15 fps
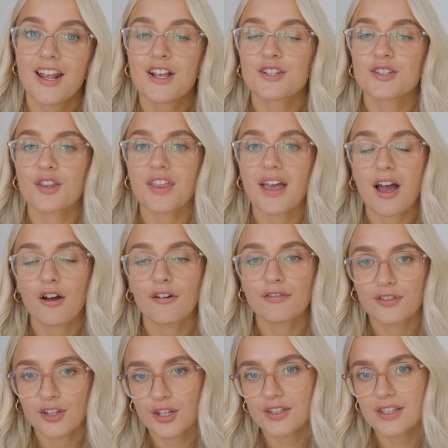So there are a
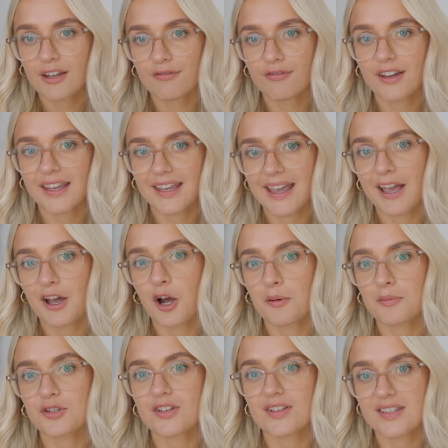few different kit
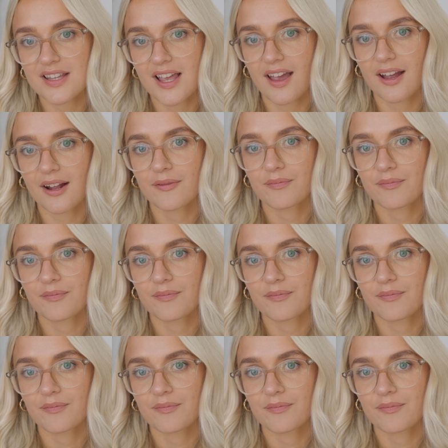options there.